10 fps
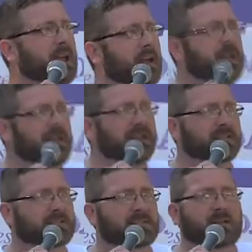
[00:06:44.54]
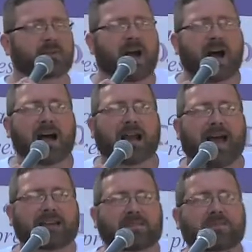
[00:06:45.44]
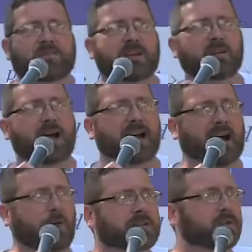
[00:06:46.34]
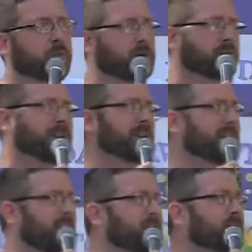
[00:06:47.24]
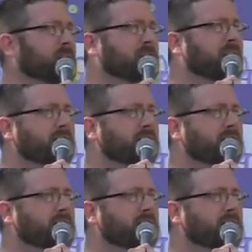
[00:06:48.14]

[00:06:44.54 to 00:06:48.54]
It seemed odd. I didn't feel like I was worthy enough